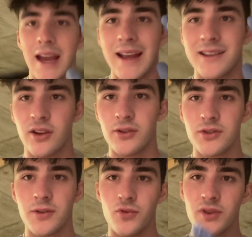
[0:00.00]
And so I do
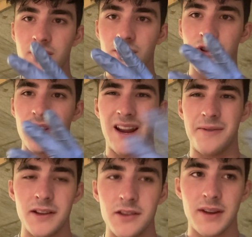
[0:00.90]
some research and I
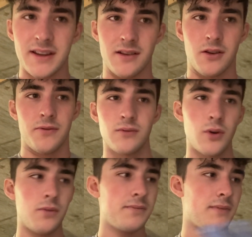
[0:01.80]
think to myself,
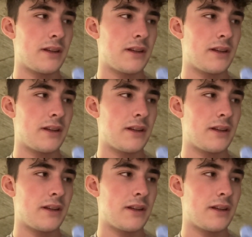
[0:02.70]
well,